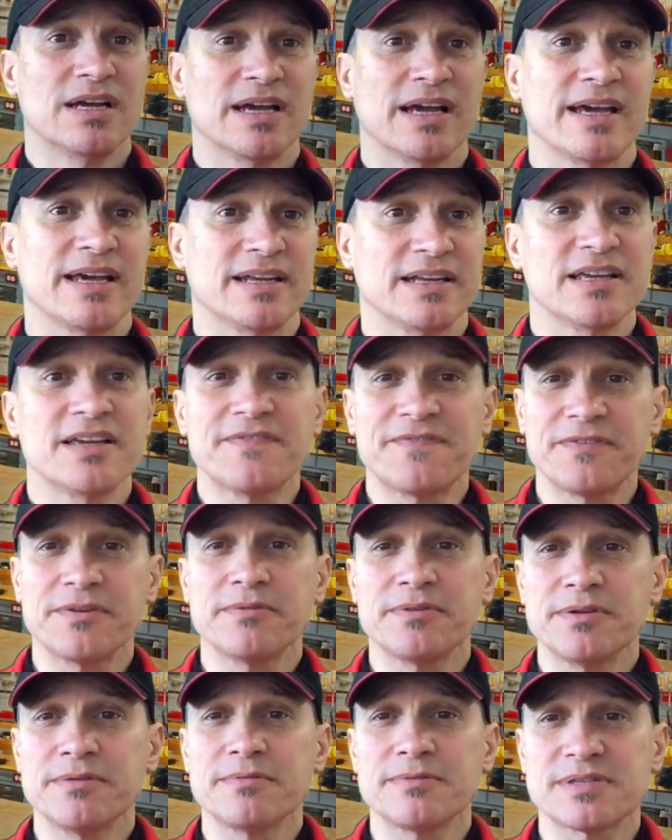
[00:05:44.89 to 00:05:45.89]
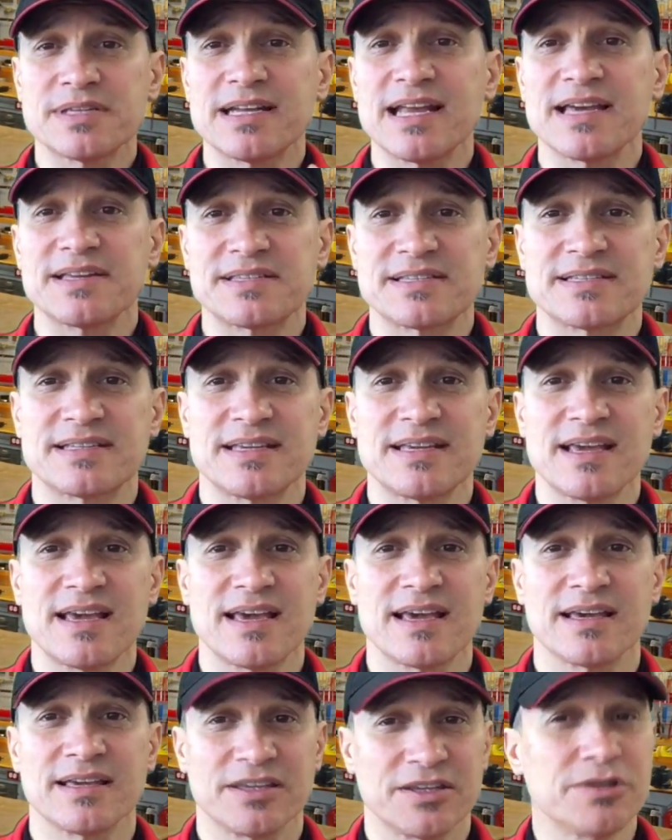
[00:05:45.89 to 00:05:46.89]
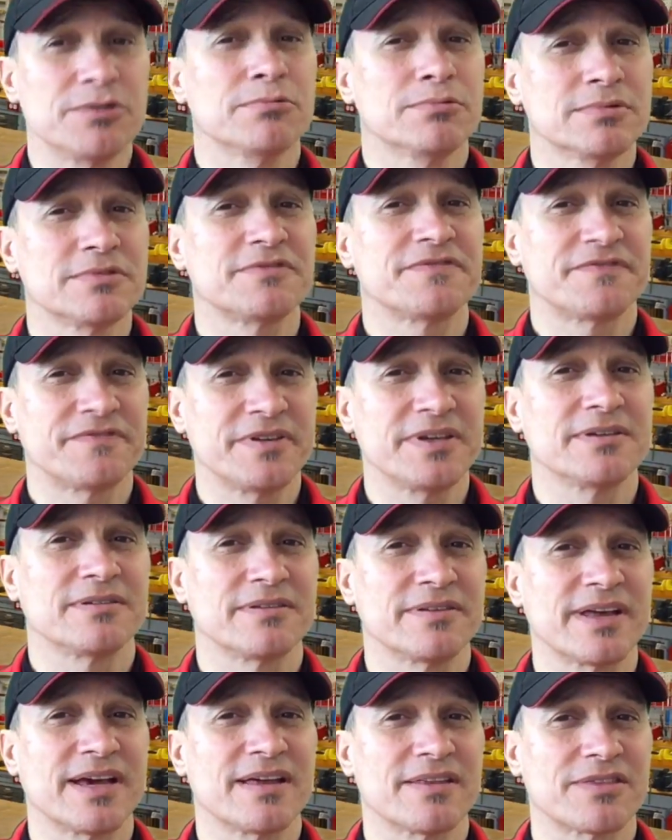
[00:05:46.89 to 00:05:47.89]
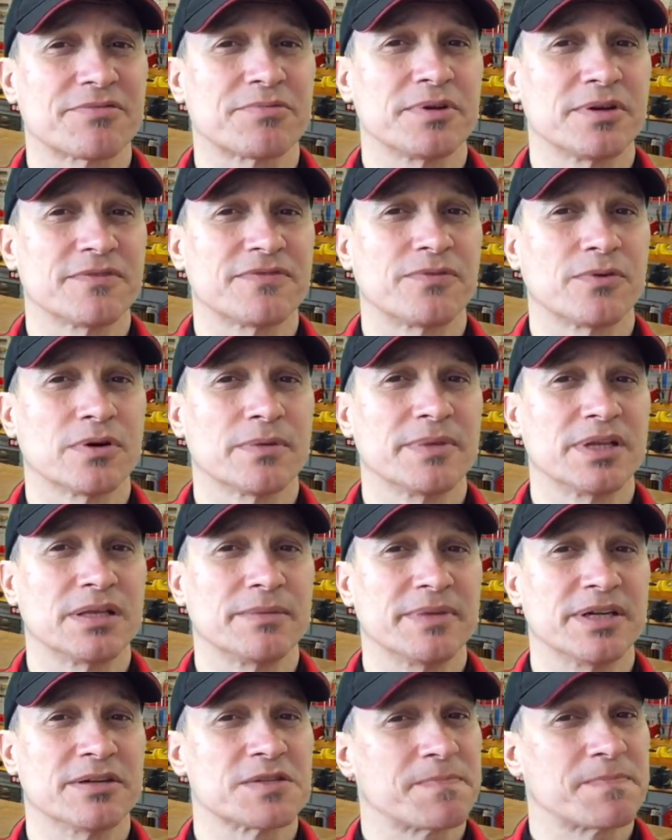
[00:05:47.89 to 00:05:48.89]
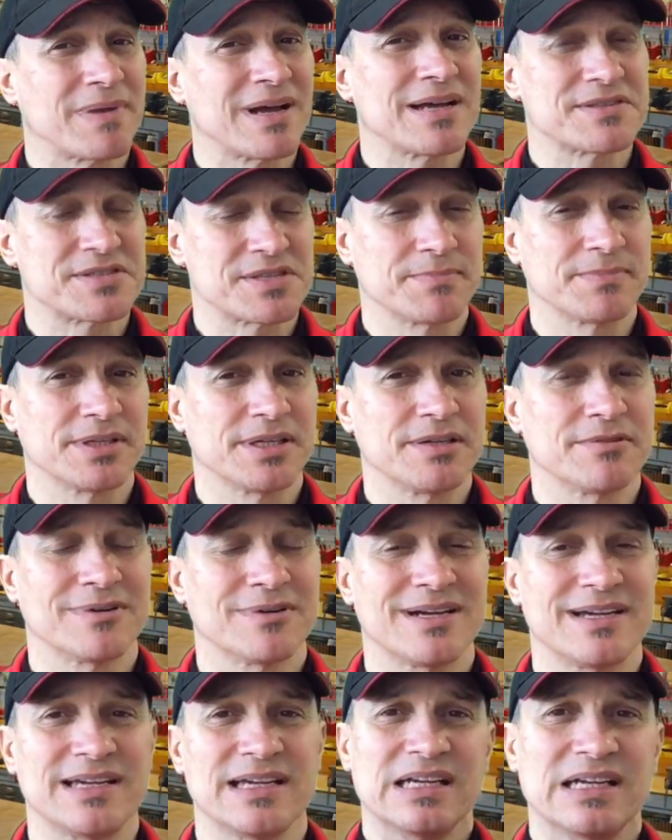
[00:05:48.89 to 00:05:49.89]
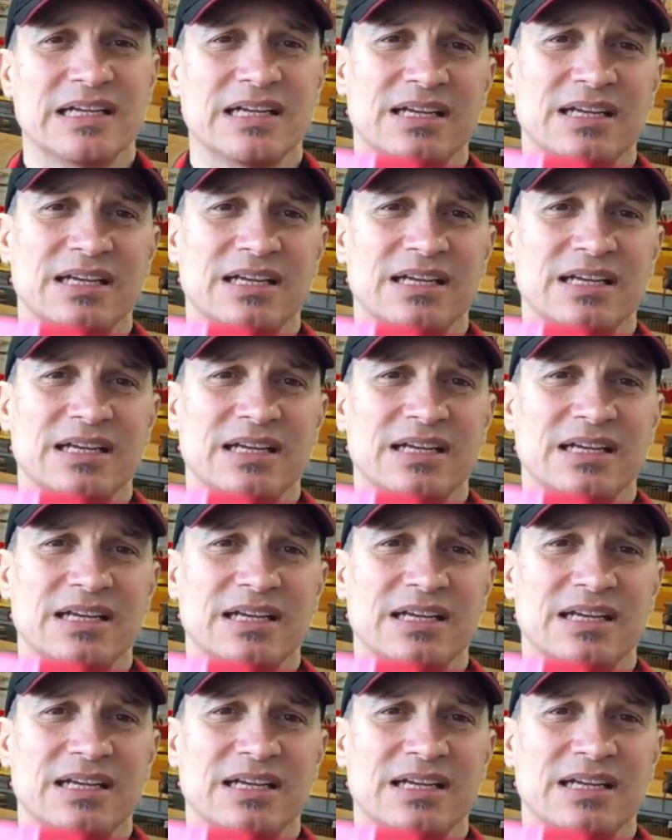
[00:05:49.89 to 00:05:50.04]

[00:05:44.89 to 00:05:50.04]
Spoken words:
And if you use an STA, you will feel that 3 or 4 millimeters possibly, right?